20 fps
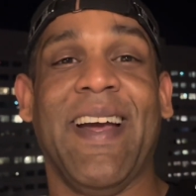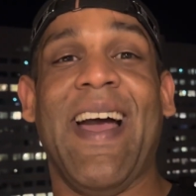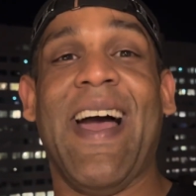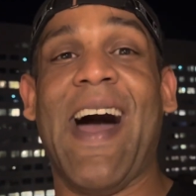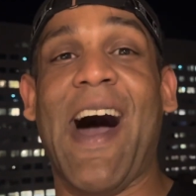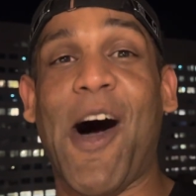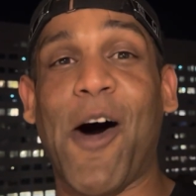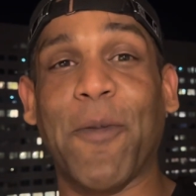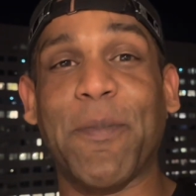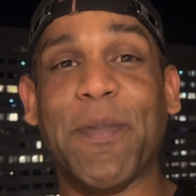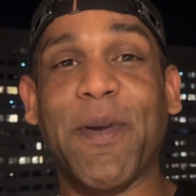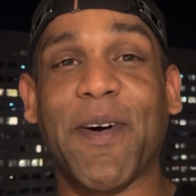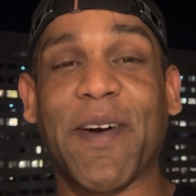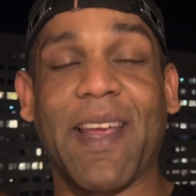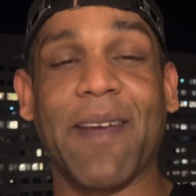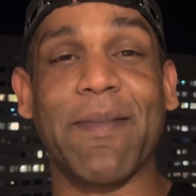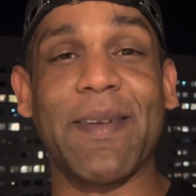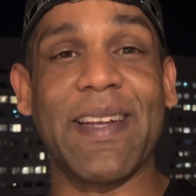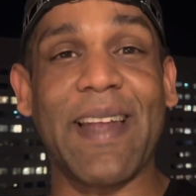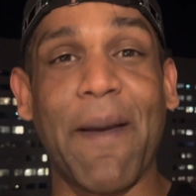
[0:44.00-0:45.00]
I hope y'all
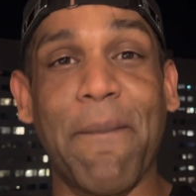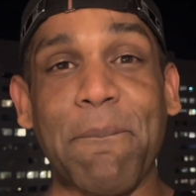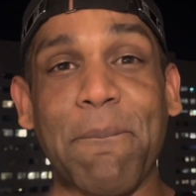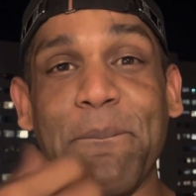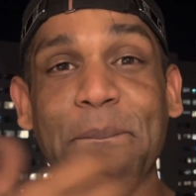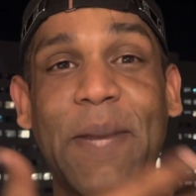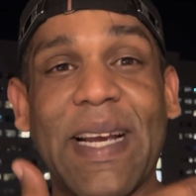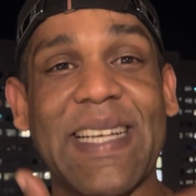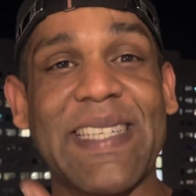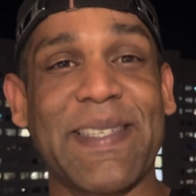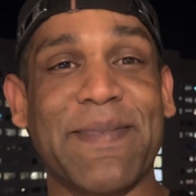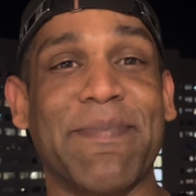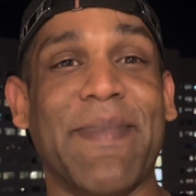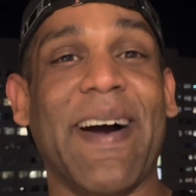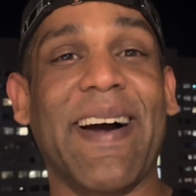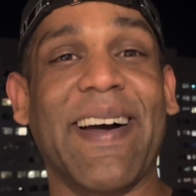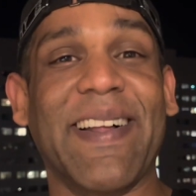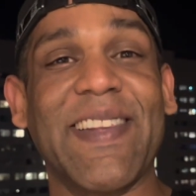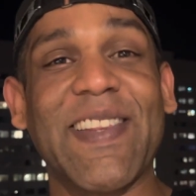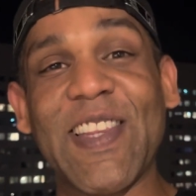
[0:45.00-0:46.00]
keeping that big
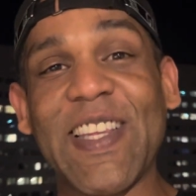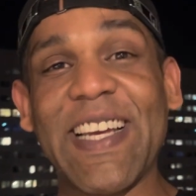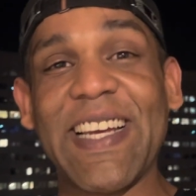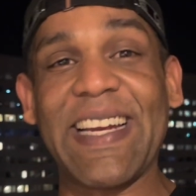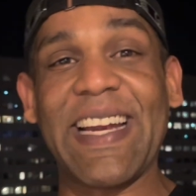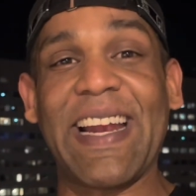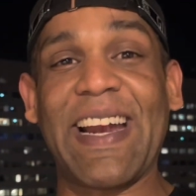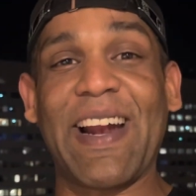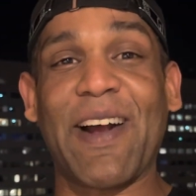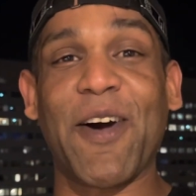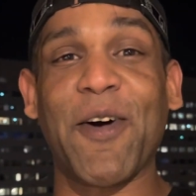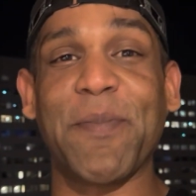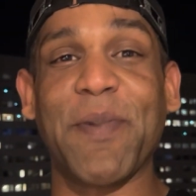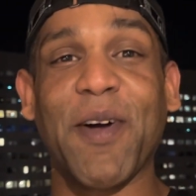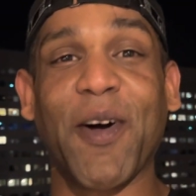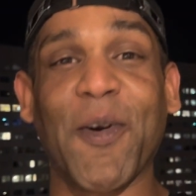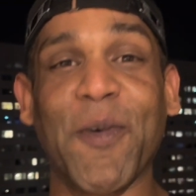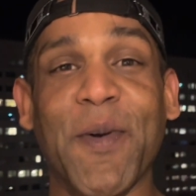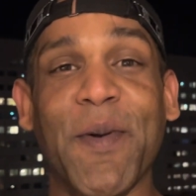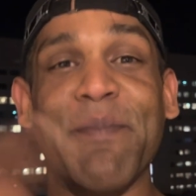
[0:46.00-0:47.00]
smile lit. And I hope
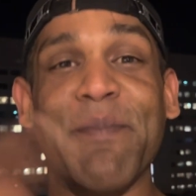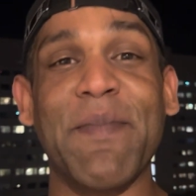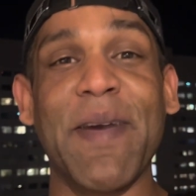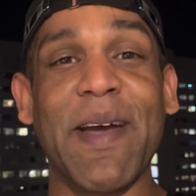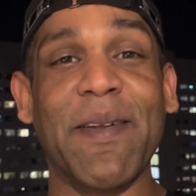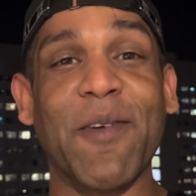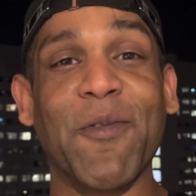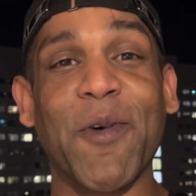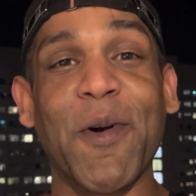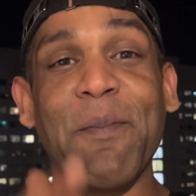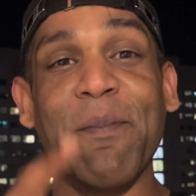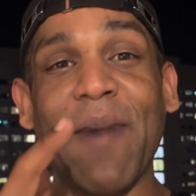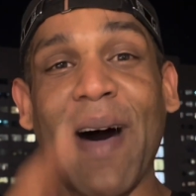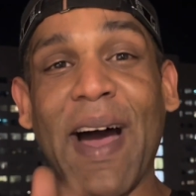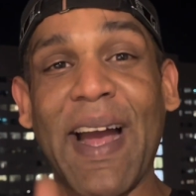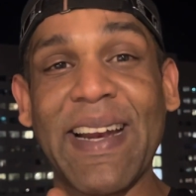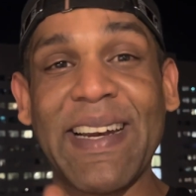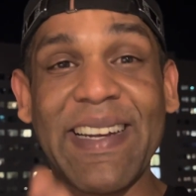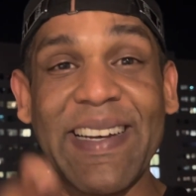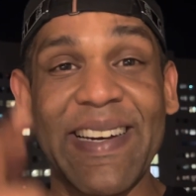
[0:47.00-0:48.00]
y'all
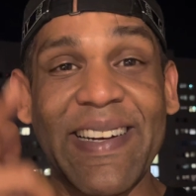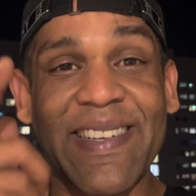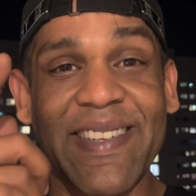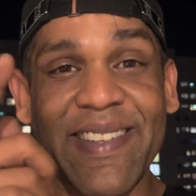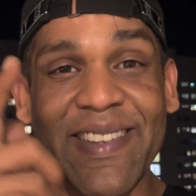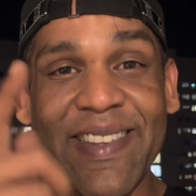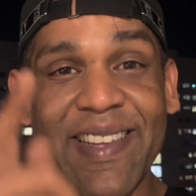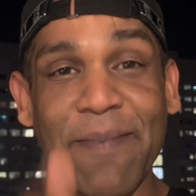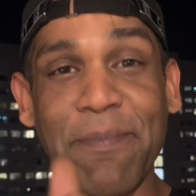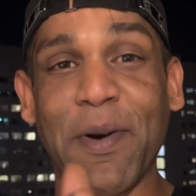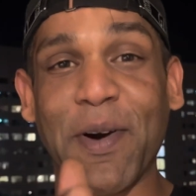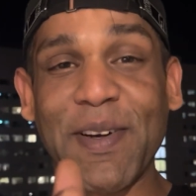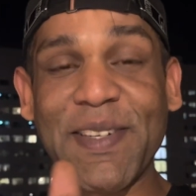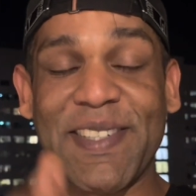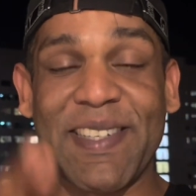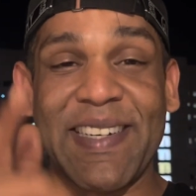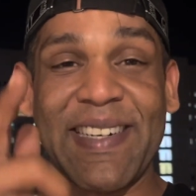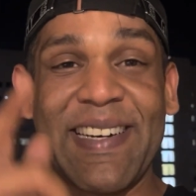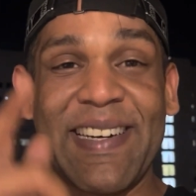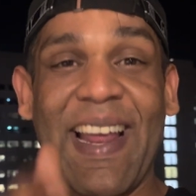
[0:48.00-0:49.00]
reminding the
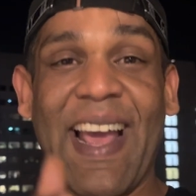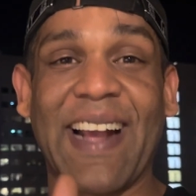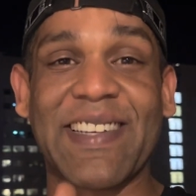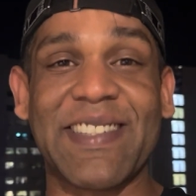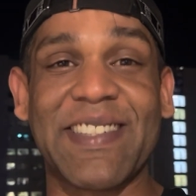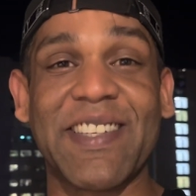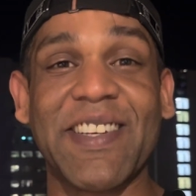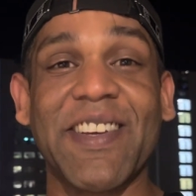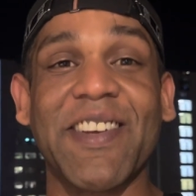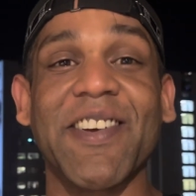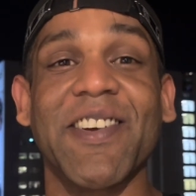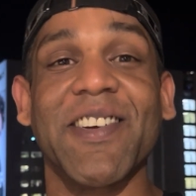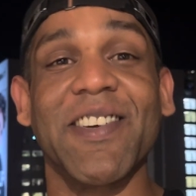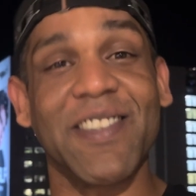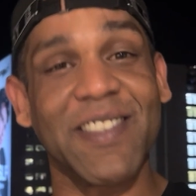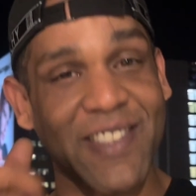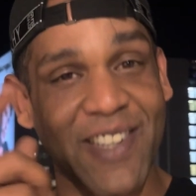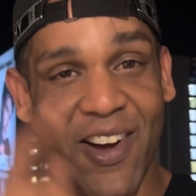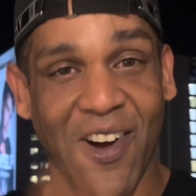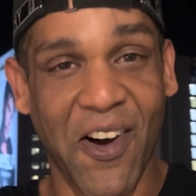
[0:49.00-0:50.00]
person next to you
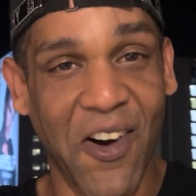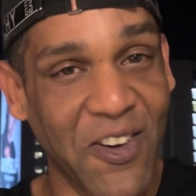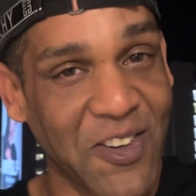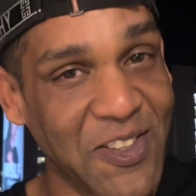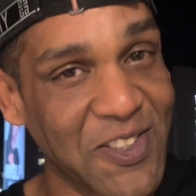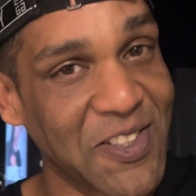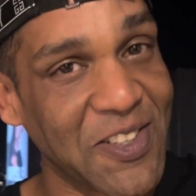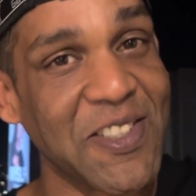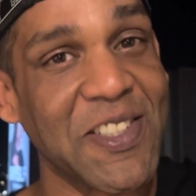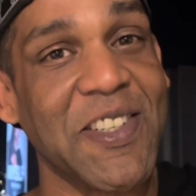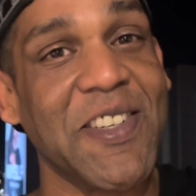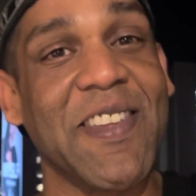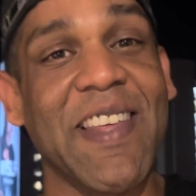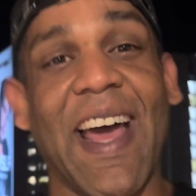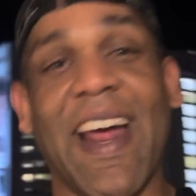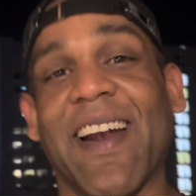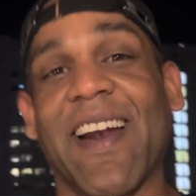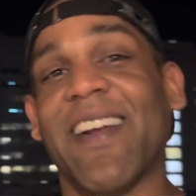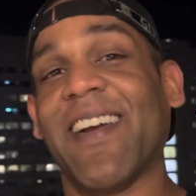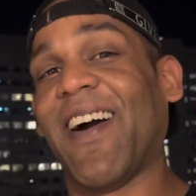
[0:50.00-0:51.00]
to also do
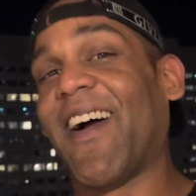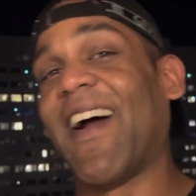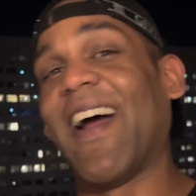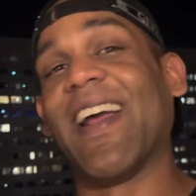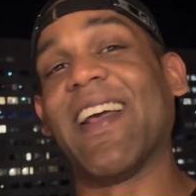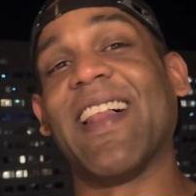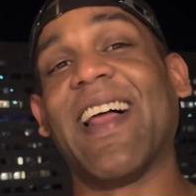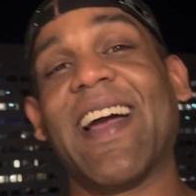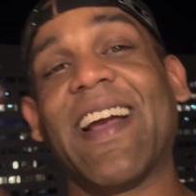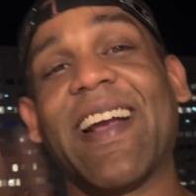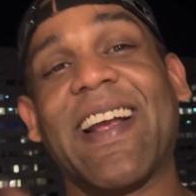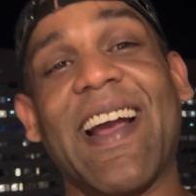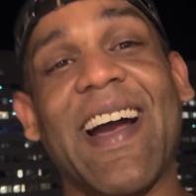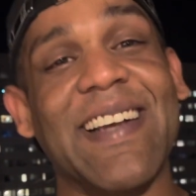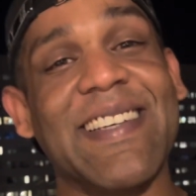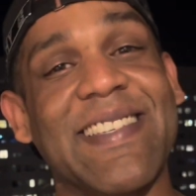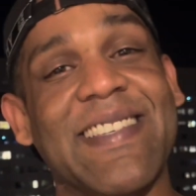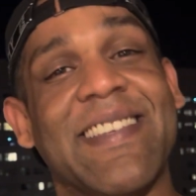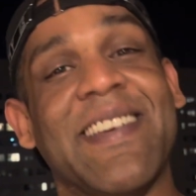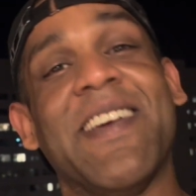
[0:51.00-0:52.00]
that. All right,
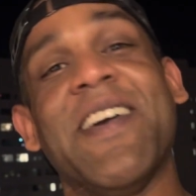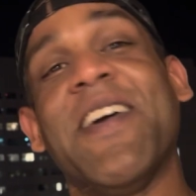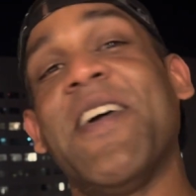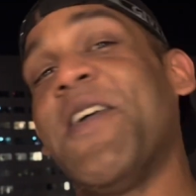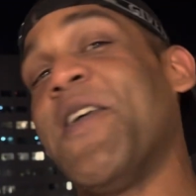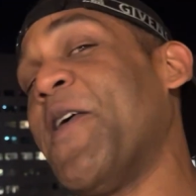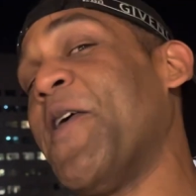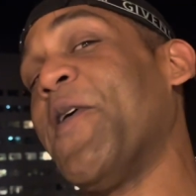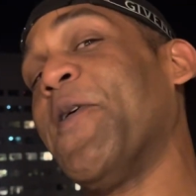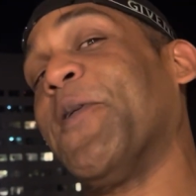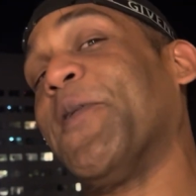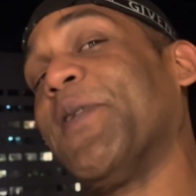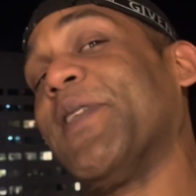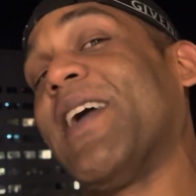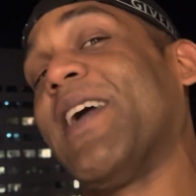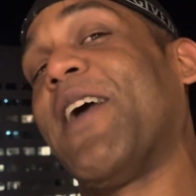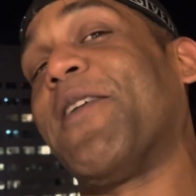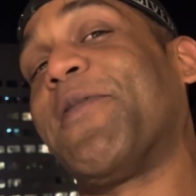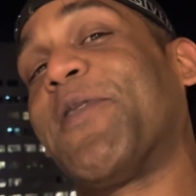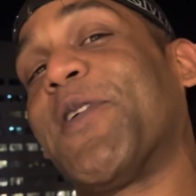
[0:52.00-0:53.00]
guys,
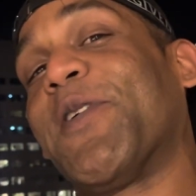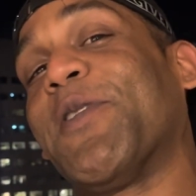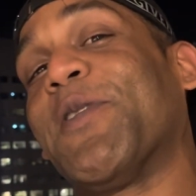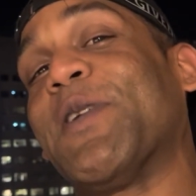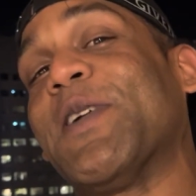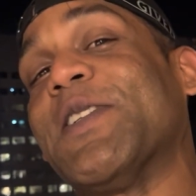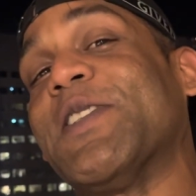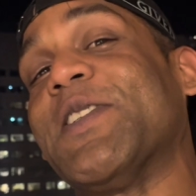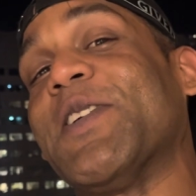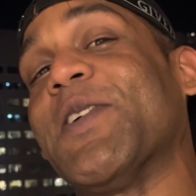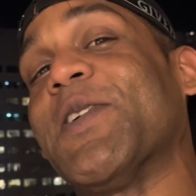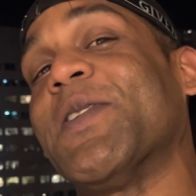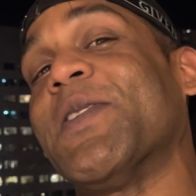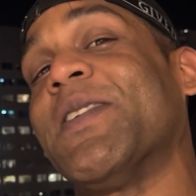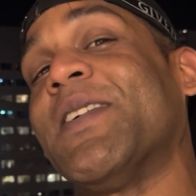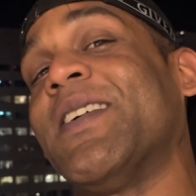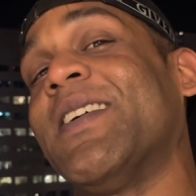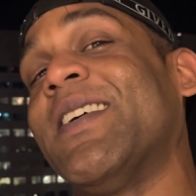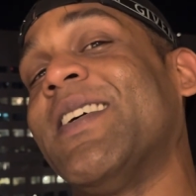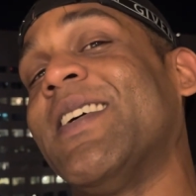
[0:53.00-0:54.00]
without further ado,
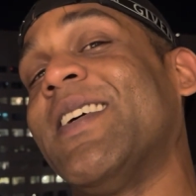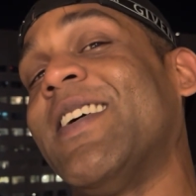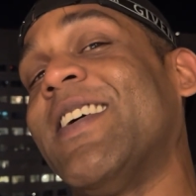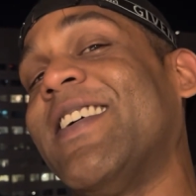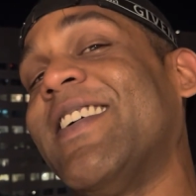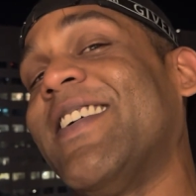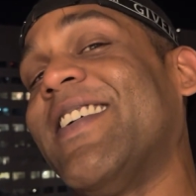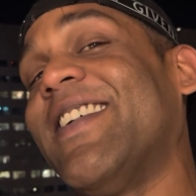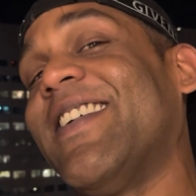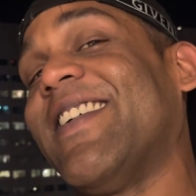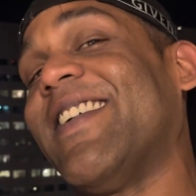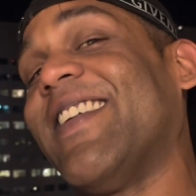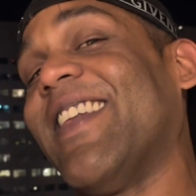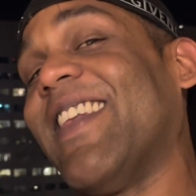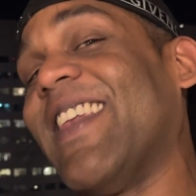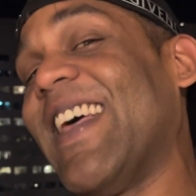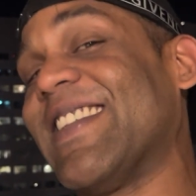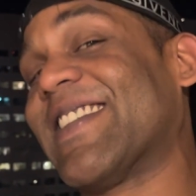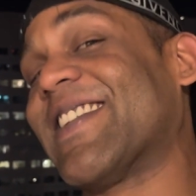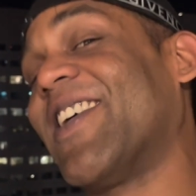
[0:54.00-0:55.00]

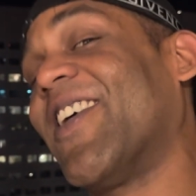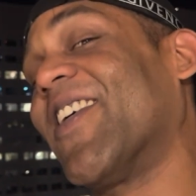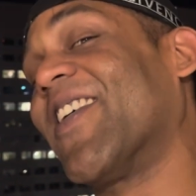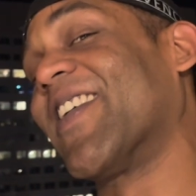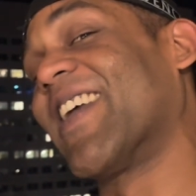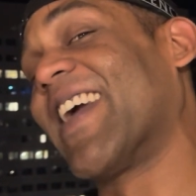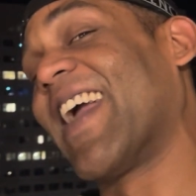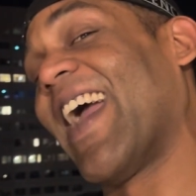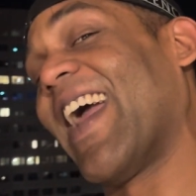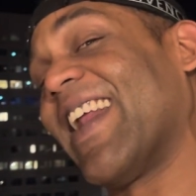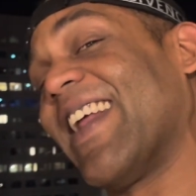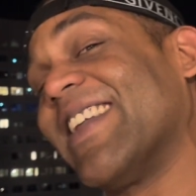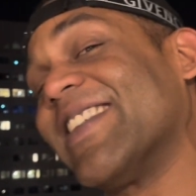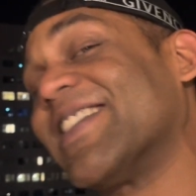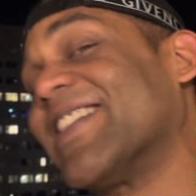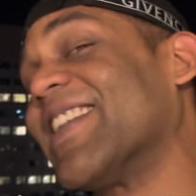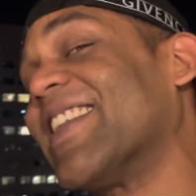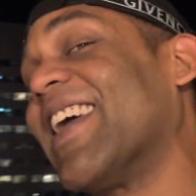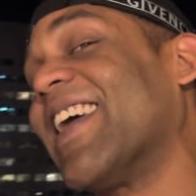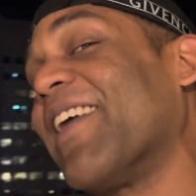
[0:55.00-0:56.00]
let's go get
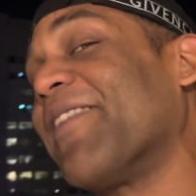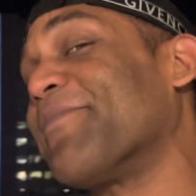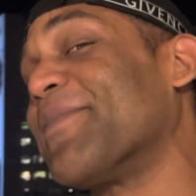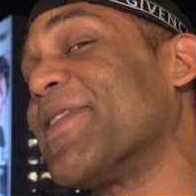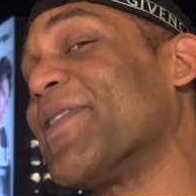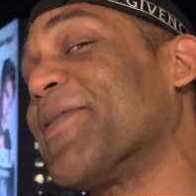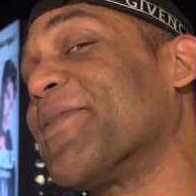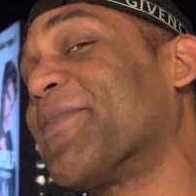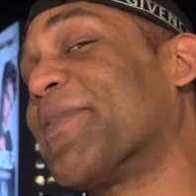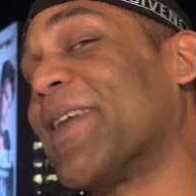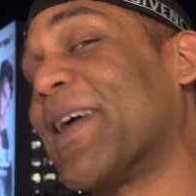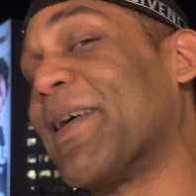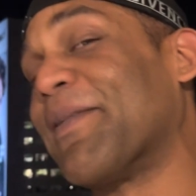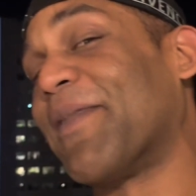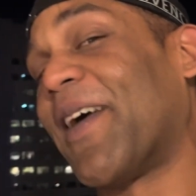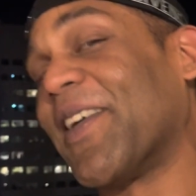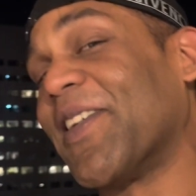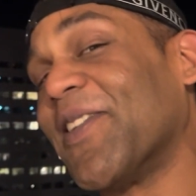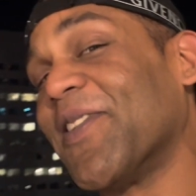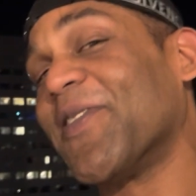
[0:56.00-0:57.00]
into that meal prep.
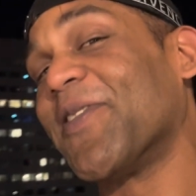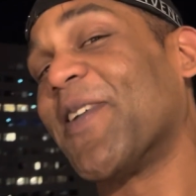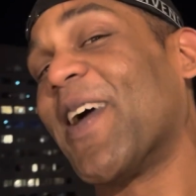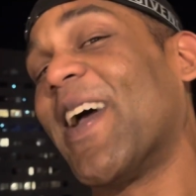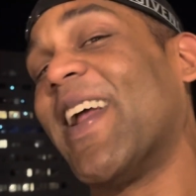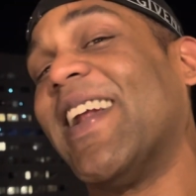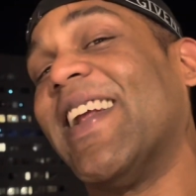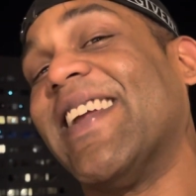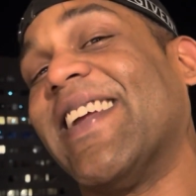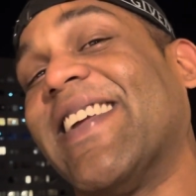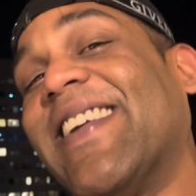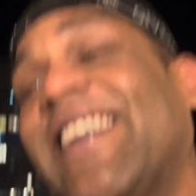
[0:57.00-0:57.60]
Are you ready?